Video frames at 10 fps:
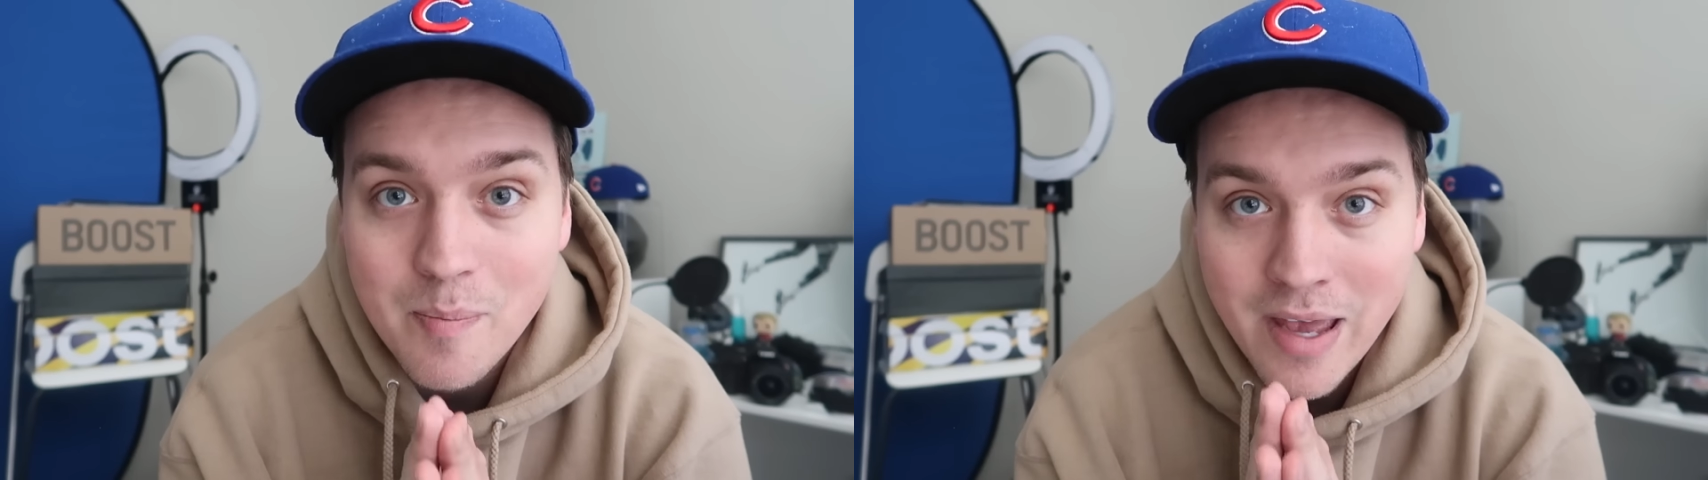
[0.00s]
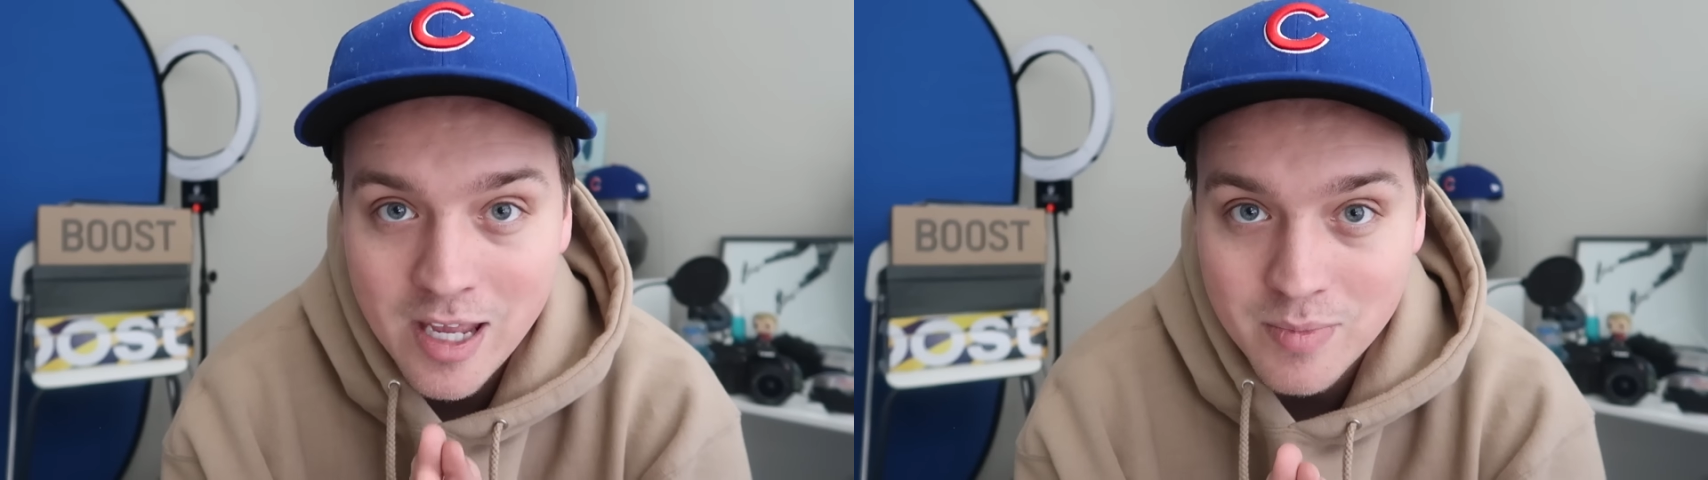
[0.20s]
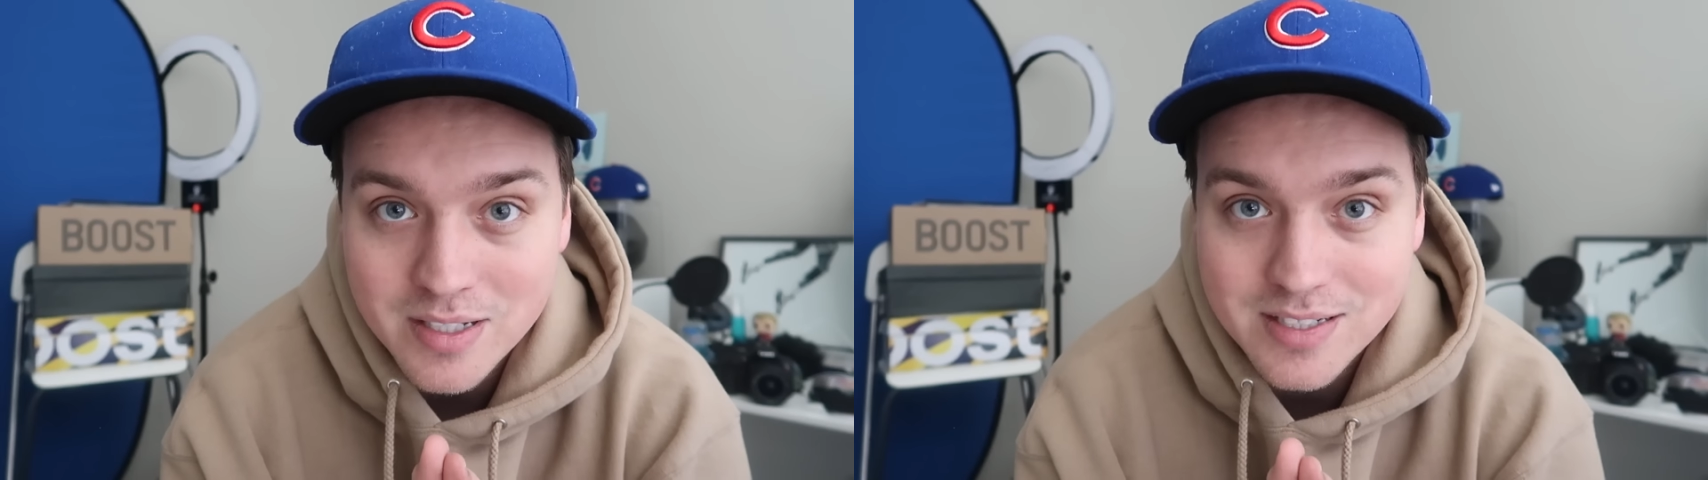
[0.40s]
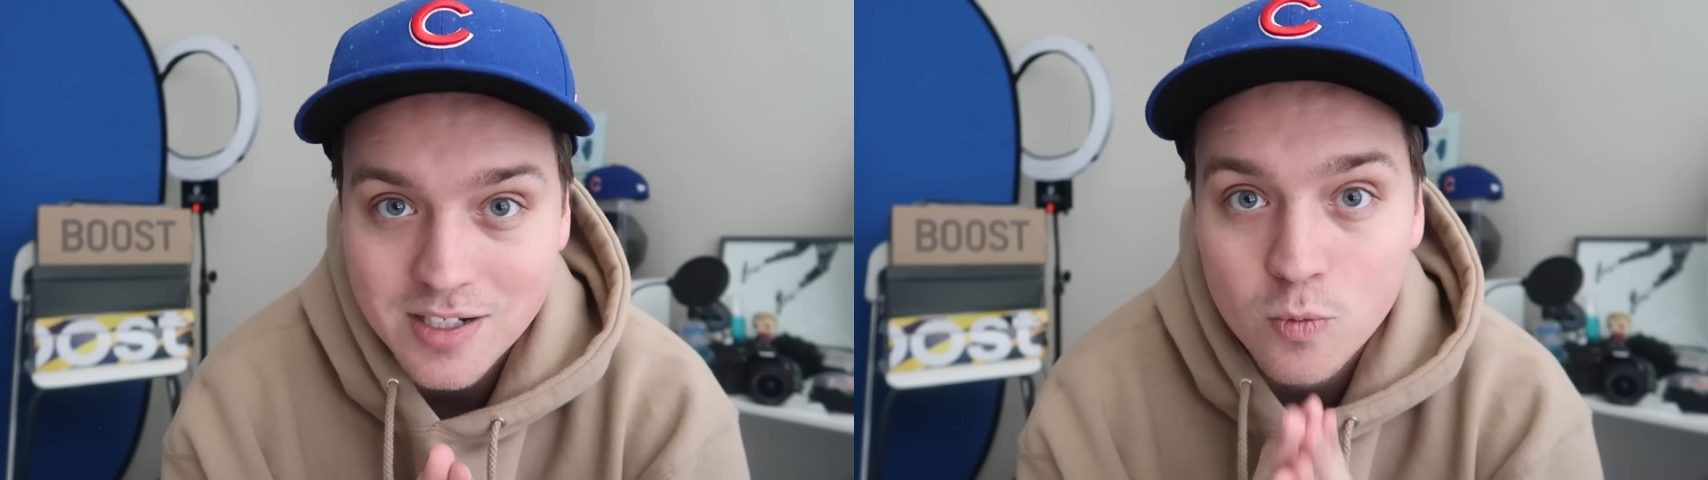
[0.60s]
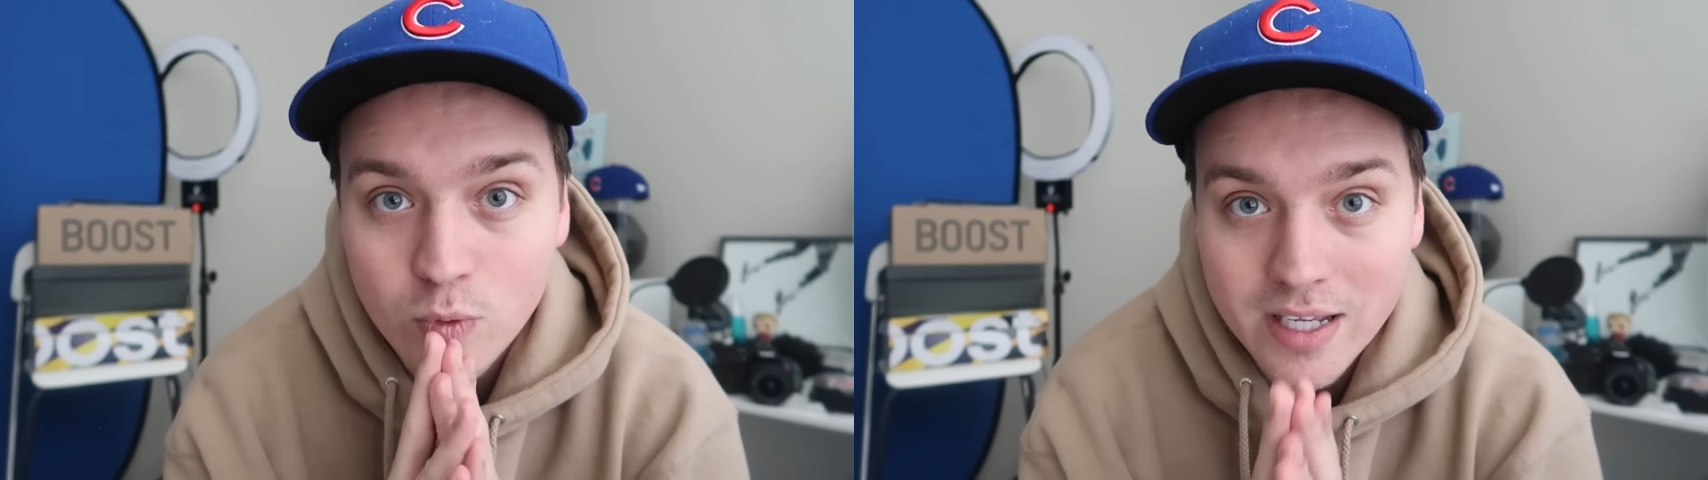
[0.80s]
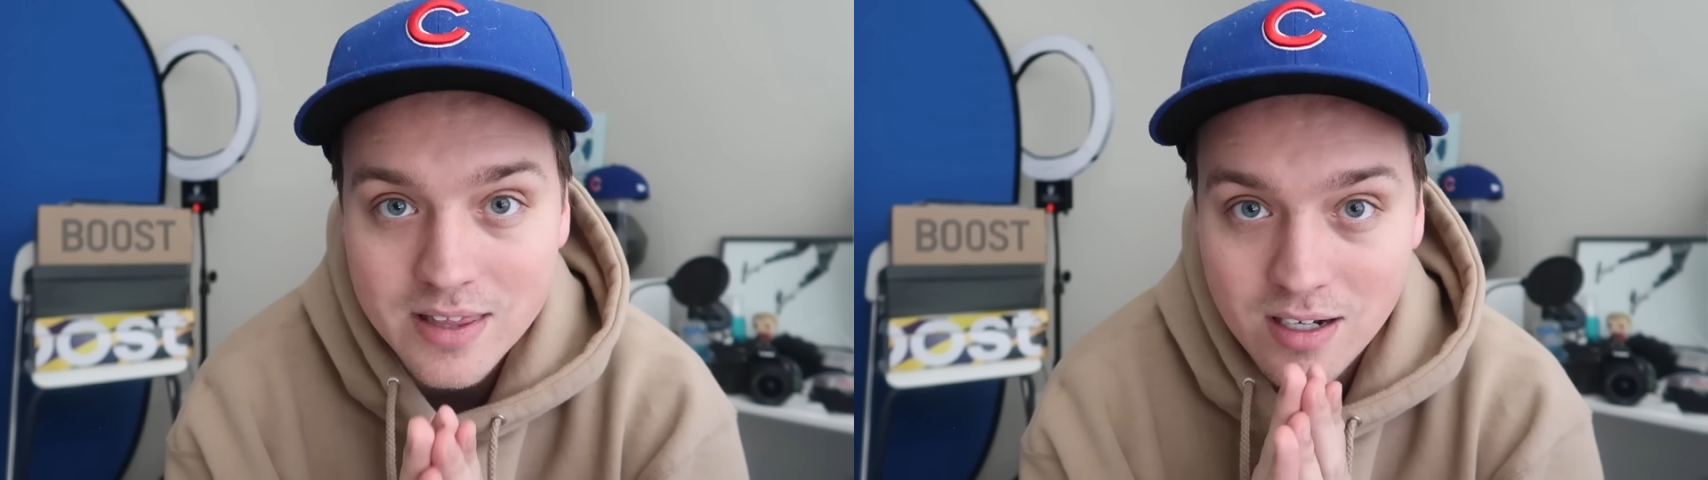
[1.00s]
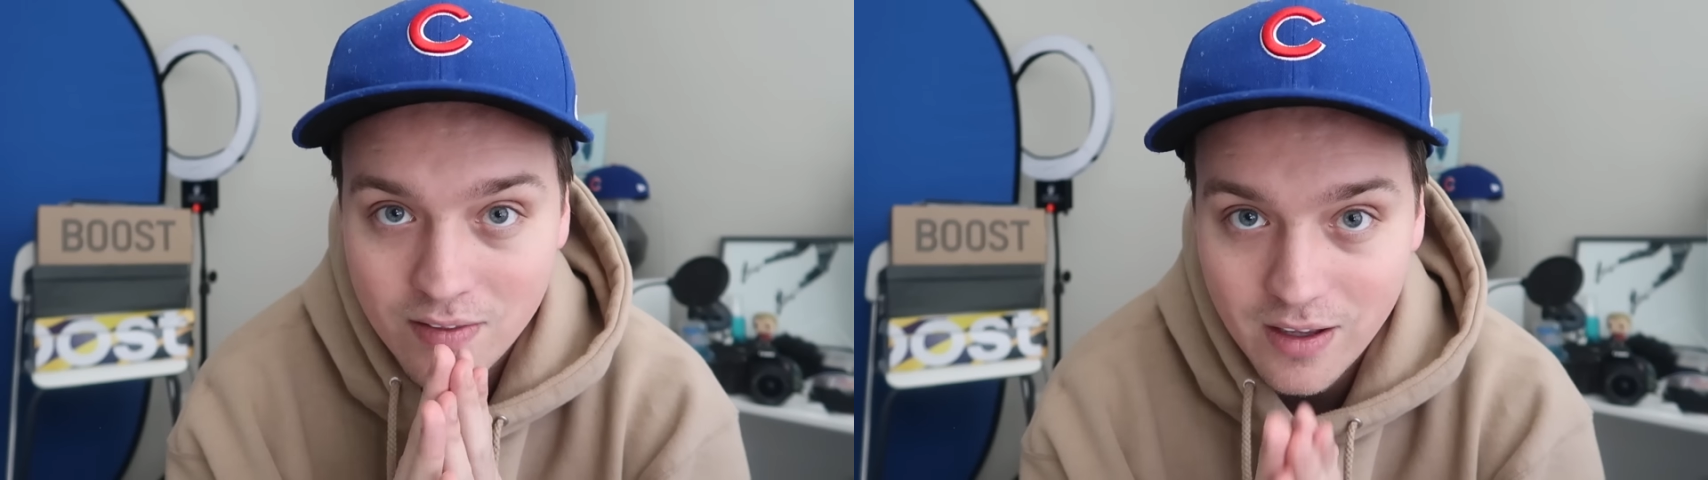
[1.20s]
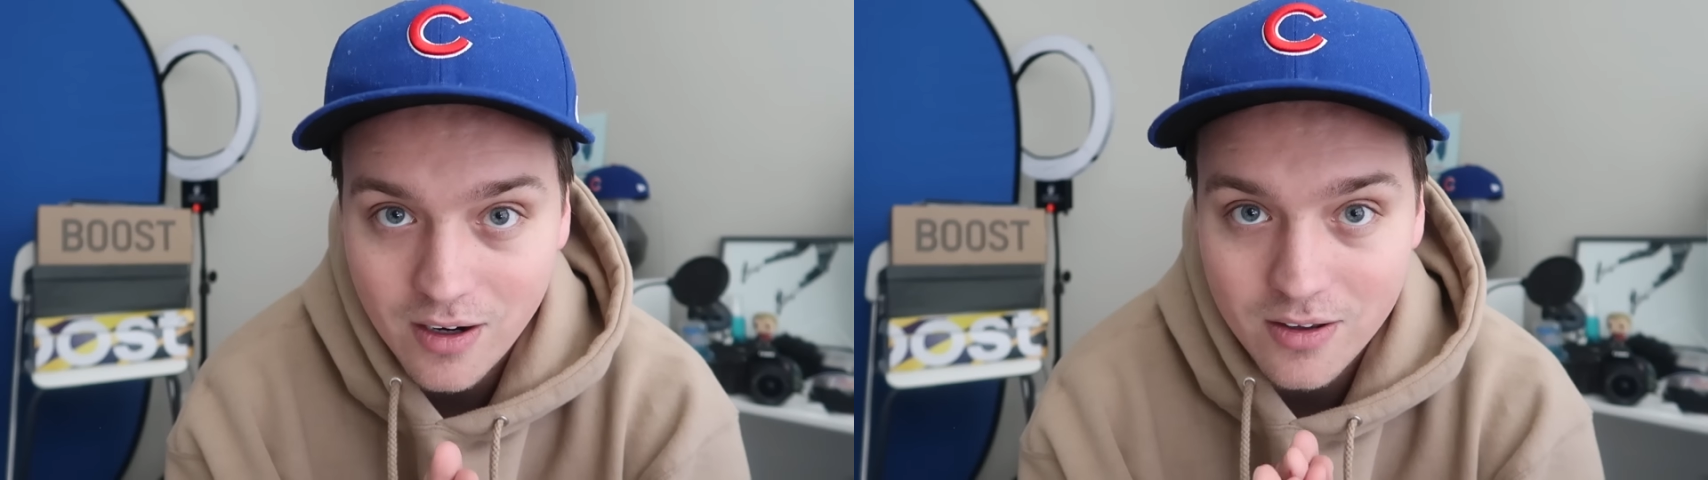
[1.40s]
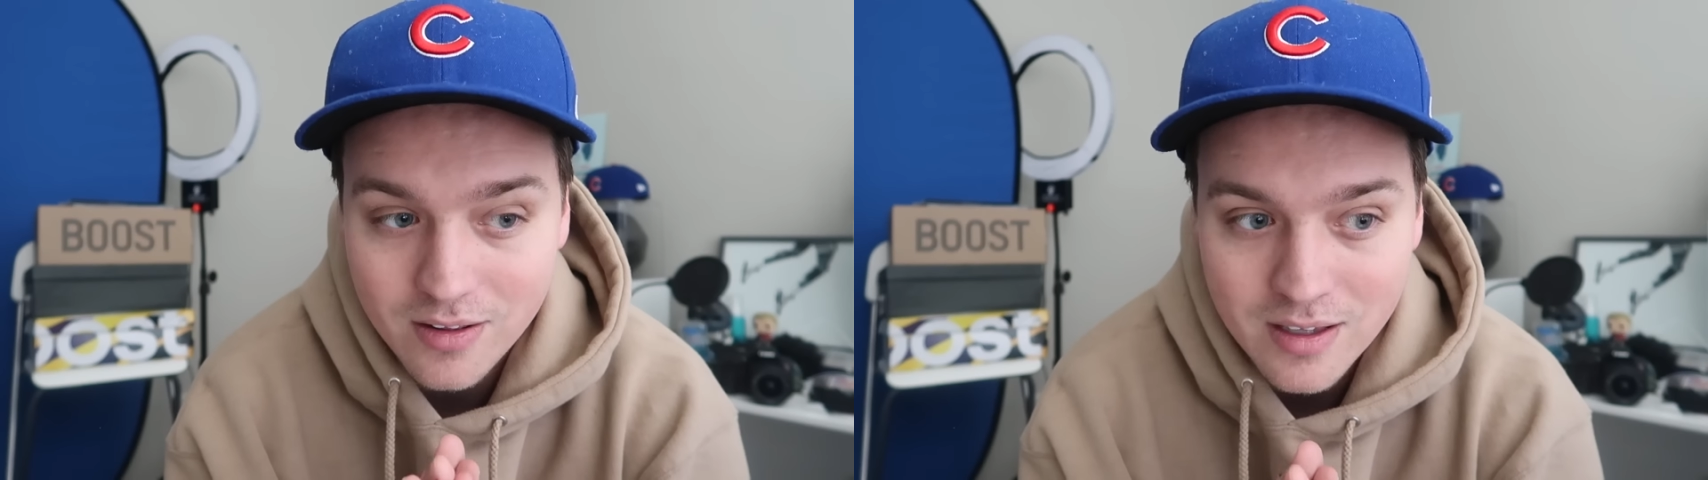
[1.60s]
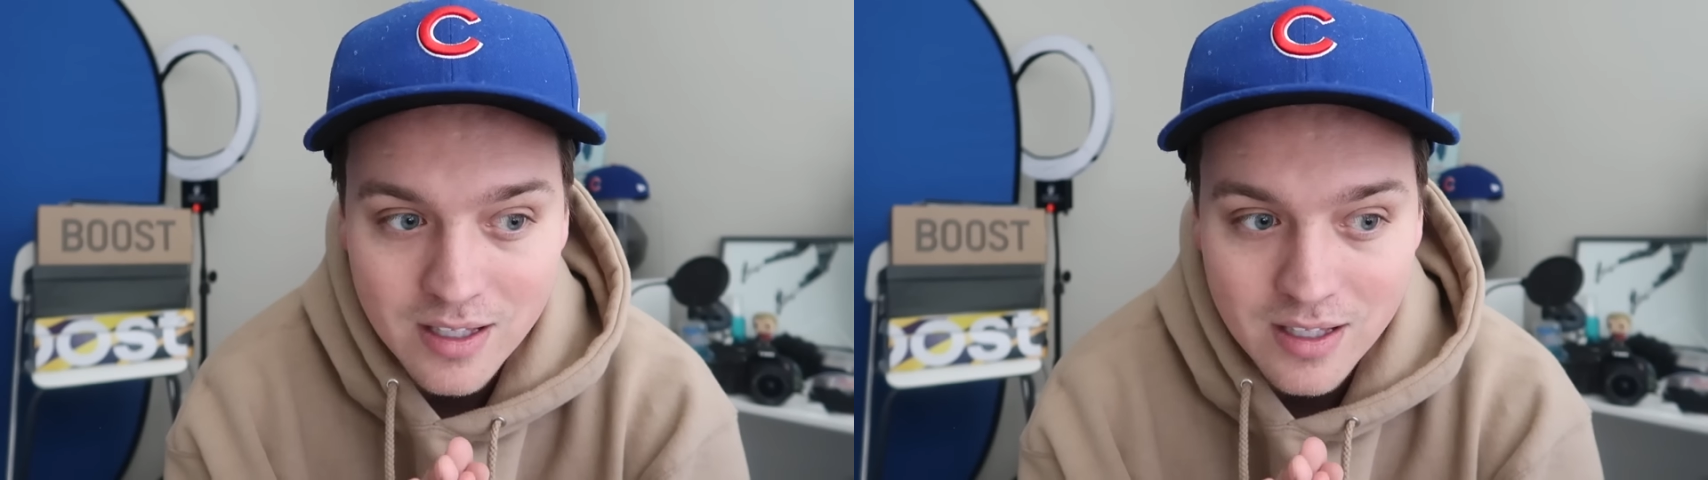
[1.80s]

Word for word: a payment right then and there.